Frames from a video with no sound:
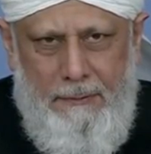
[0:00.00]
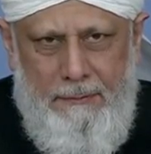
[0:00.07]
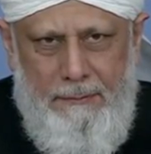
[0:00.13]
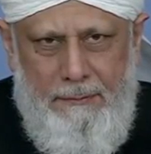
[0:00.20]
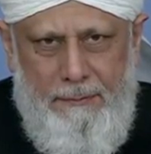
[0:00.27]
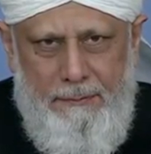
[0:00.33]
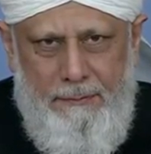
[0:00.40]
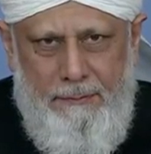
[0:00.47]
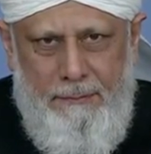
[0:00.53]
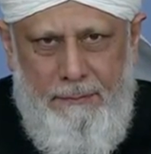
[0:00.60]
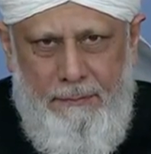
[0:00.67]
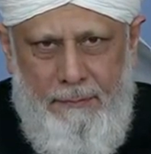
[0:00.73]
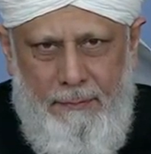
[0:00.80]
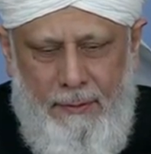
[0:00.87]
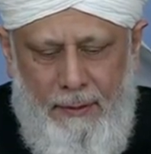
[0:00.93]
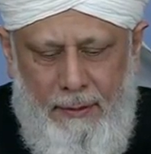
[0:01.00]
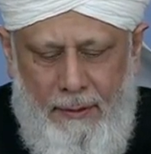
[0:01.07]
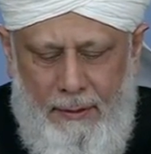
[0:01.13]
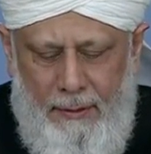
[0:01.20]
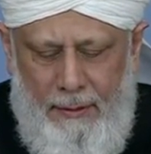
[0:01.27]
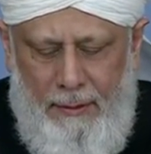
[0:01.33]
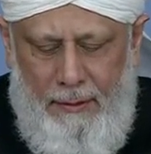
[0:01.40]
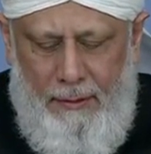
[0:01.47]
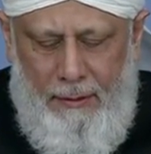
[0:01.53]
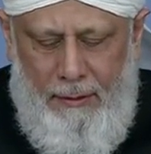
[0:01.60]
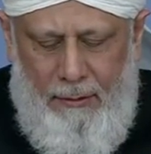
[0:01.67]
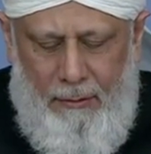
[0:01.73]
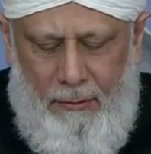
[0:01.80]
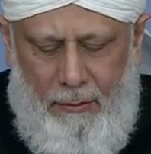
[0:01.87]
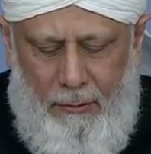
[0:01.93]

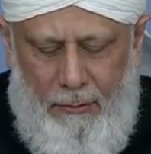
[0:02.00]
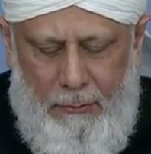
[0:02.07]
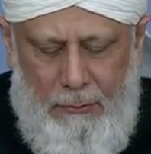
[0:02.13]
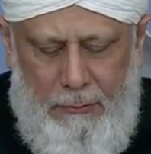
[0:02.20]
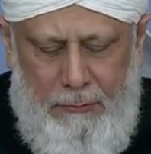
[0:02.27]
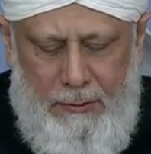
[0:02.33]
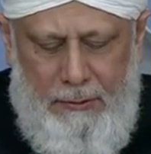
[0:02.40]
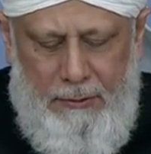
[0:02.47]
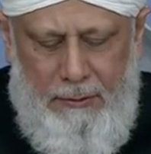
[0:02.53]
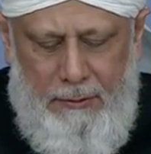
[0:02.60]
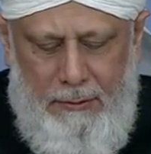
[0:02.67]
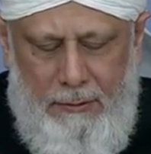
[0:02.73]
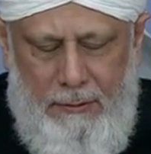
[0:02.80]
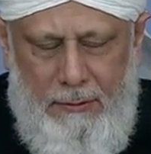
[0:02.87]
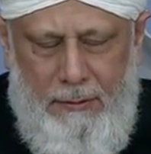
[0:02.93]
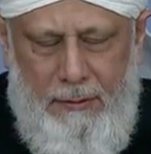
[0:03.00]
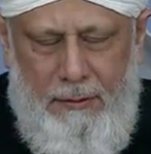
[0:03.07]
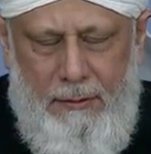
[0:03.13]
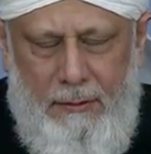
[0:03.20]
Nothing is said.